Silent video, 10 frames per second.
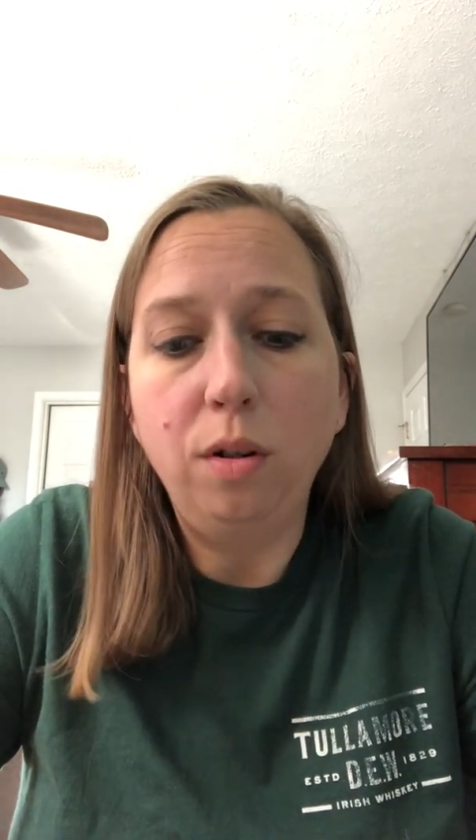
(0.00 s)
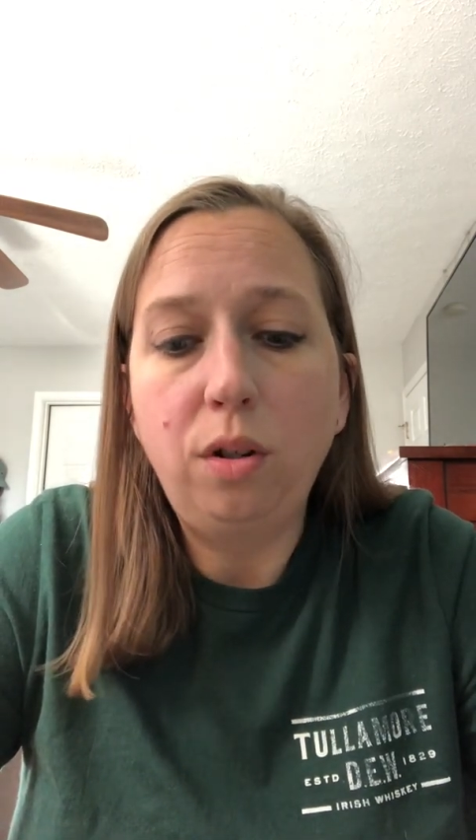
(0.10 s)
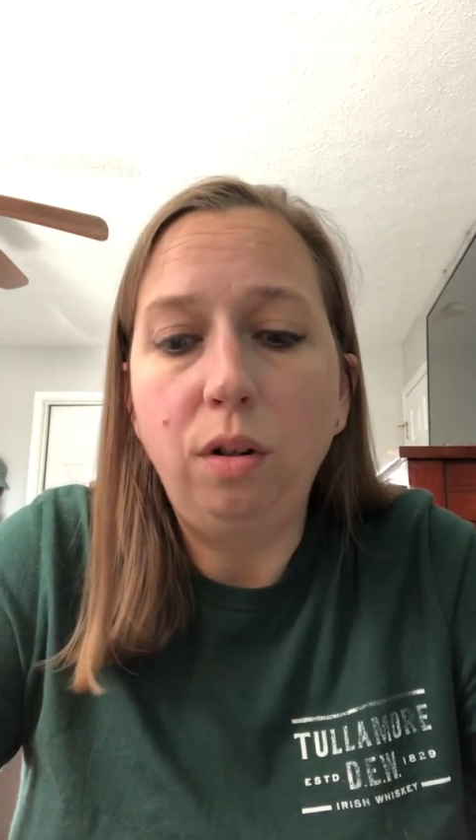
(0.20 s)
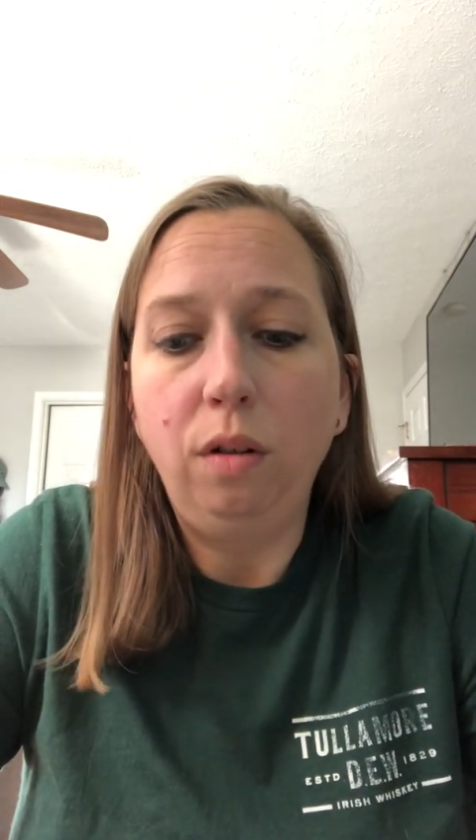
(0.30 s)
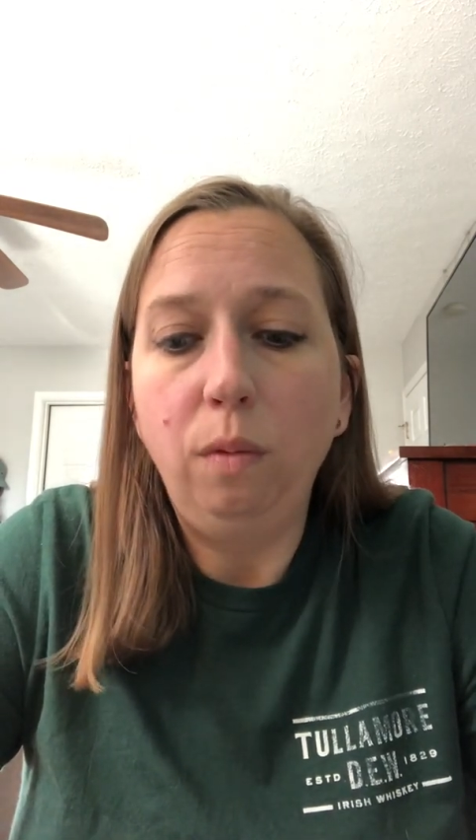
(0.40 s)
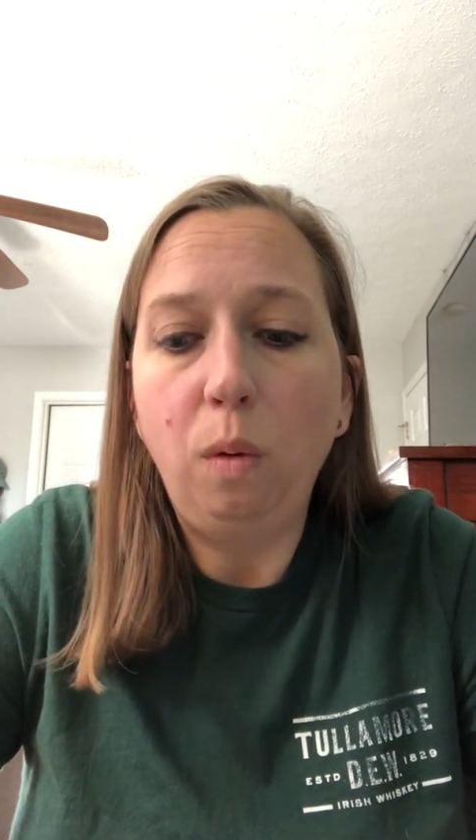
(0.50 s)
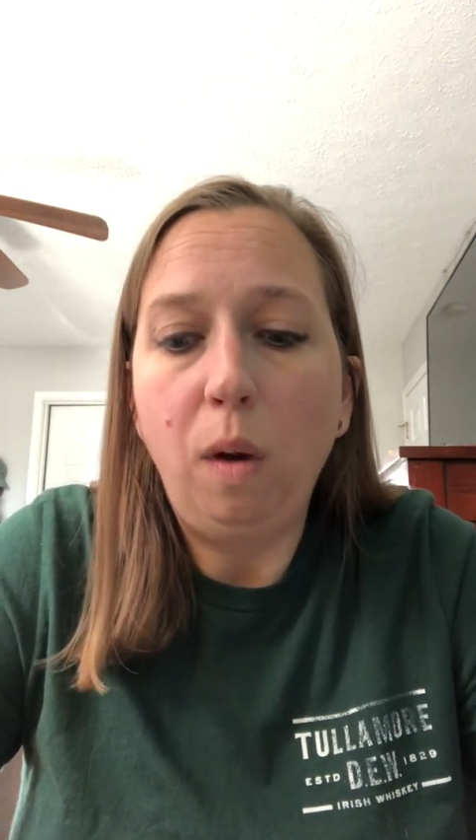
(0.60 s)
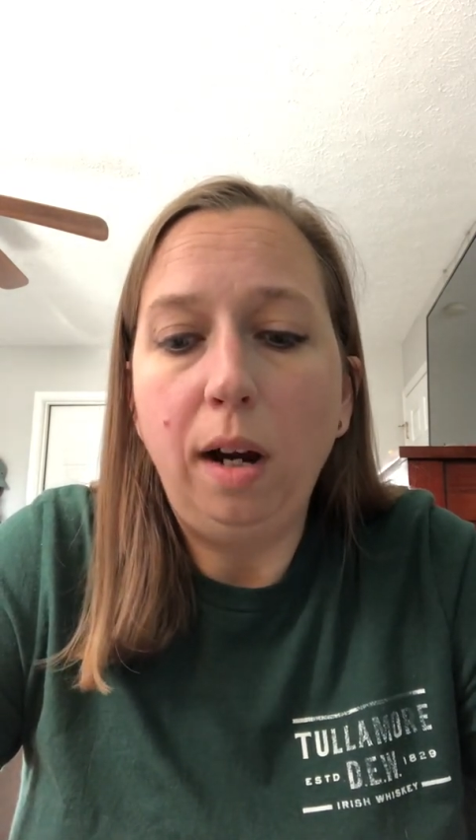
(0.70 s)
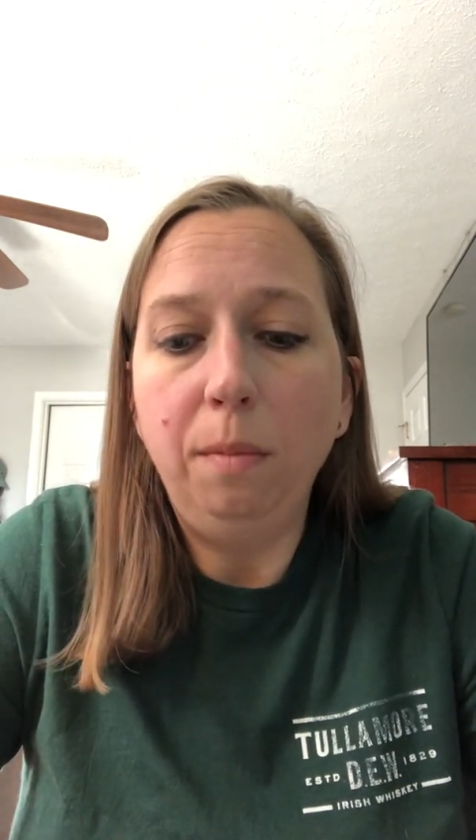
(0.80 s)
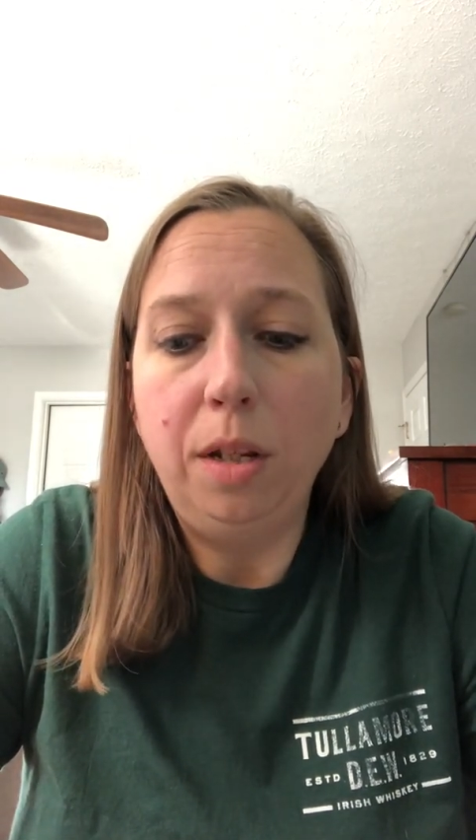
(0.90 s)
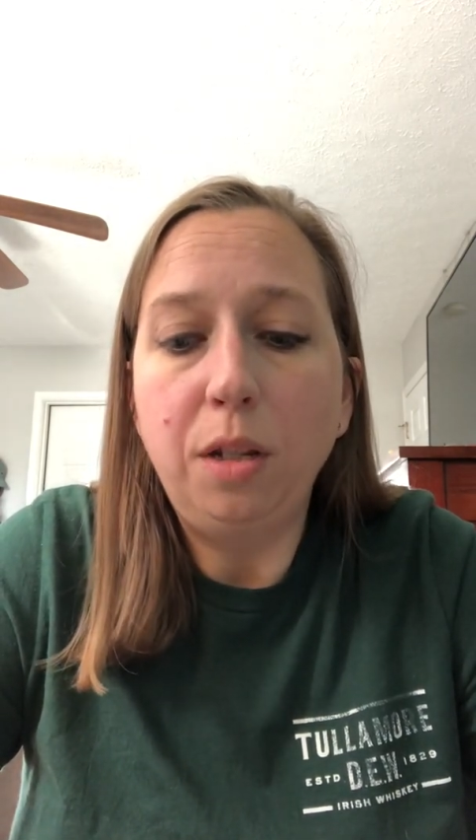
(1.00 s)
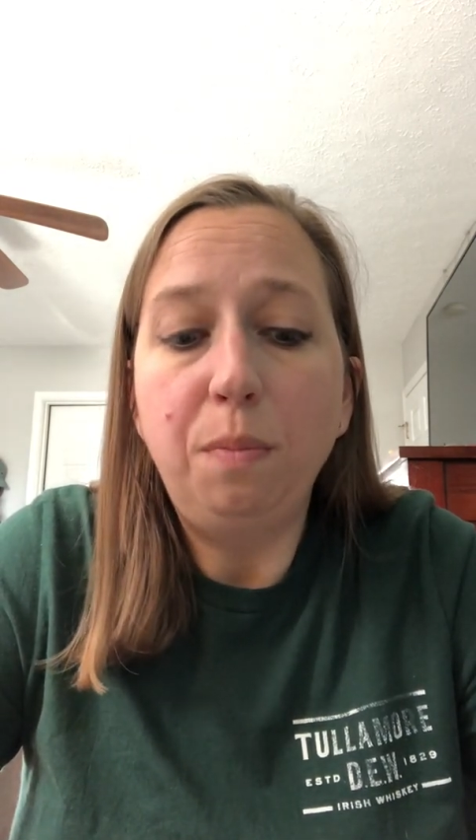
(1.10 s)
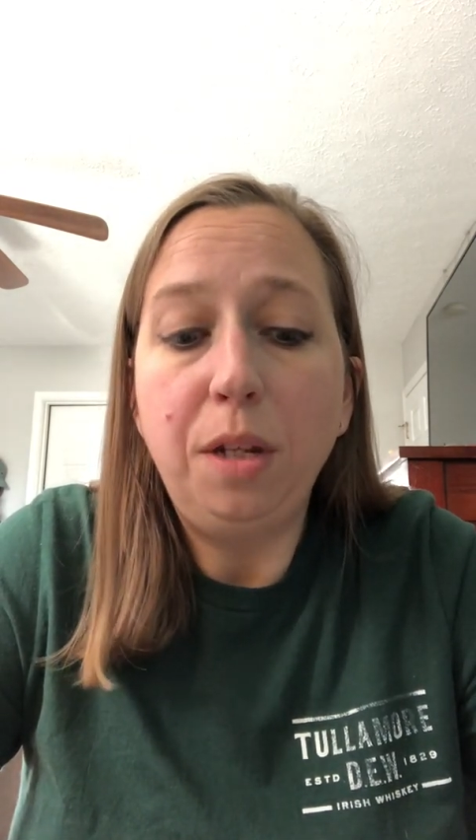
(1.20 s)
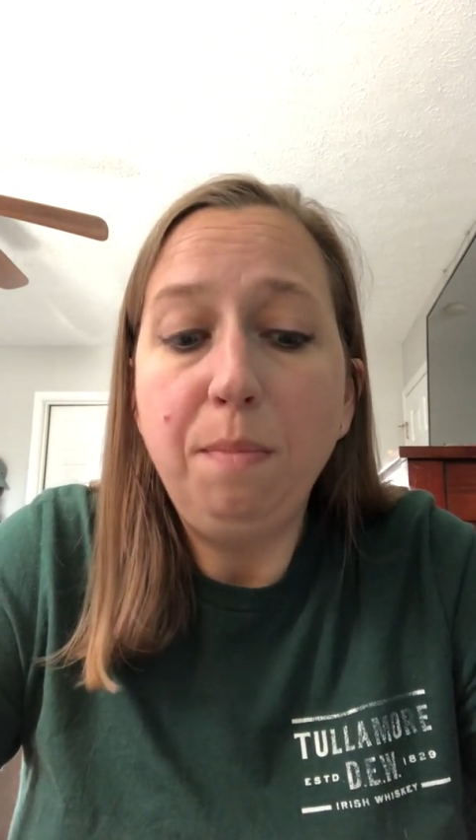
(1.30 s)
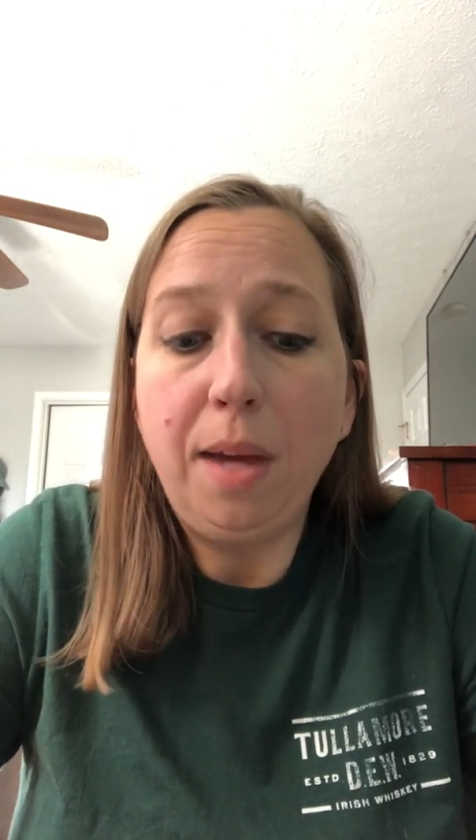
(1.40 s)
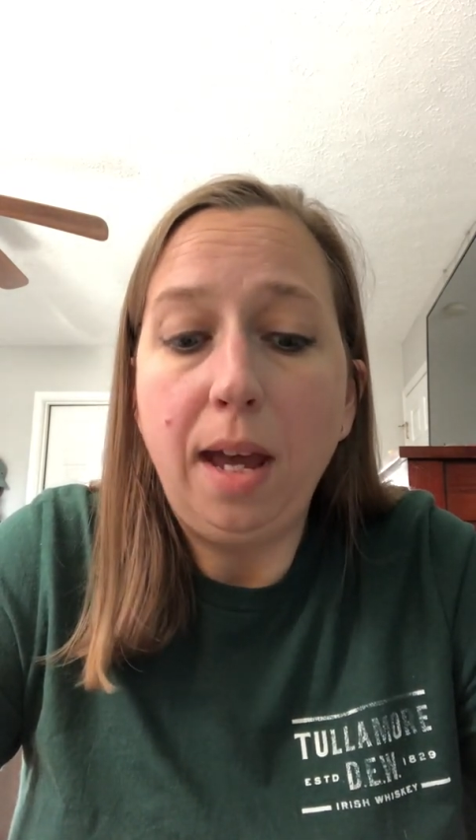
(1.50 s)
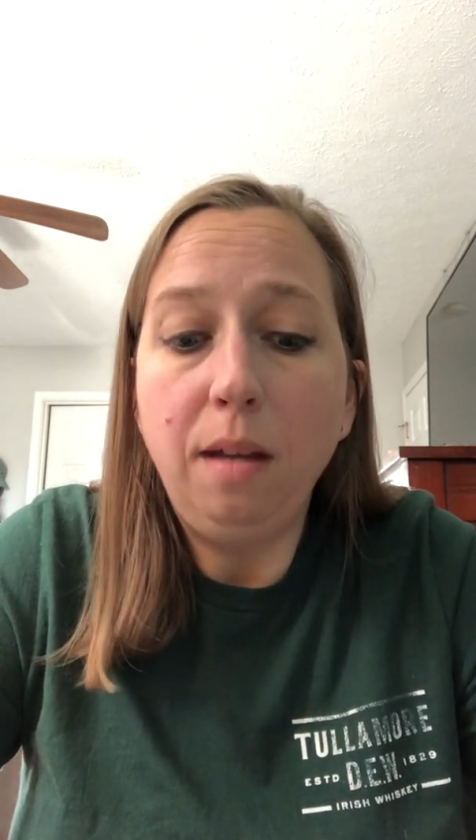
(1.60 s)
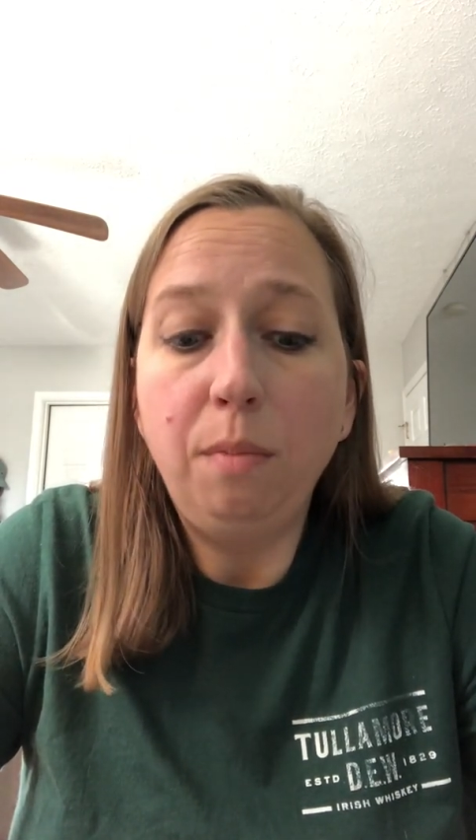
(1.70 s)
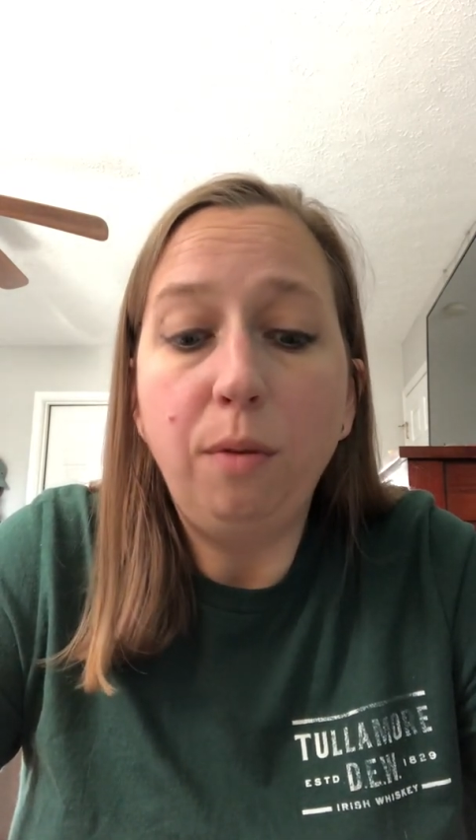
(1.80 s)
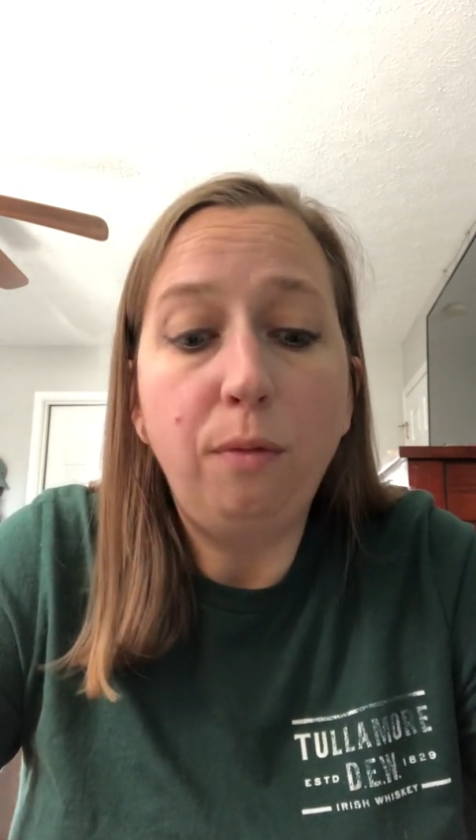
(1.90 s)
certain requirements be
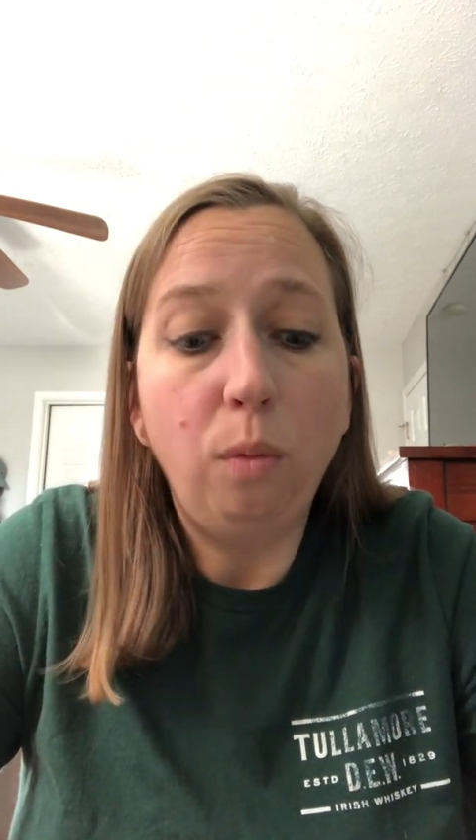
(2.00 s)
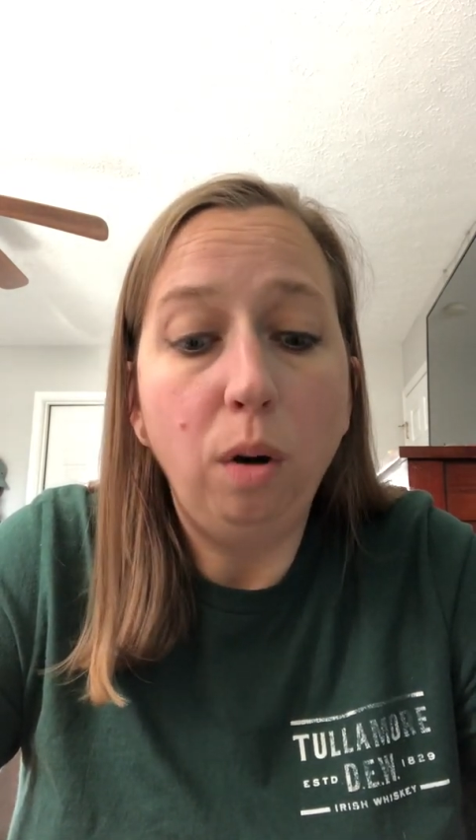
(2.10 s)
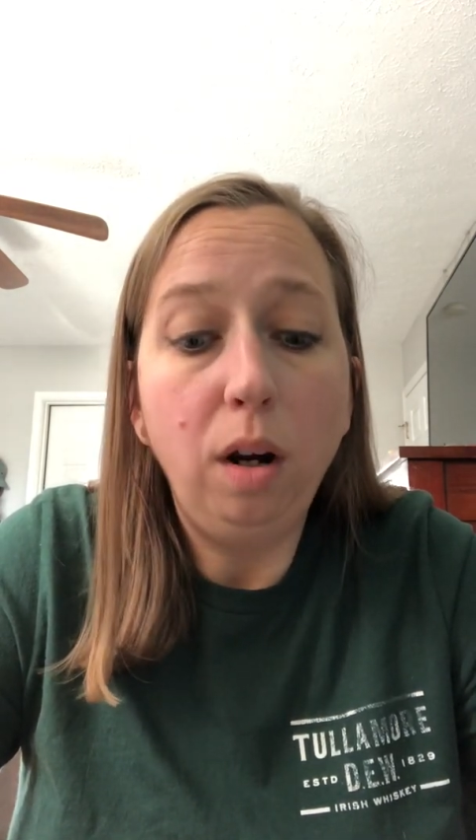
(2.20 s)
met before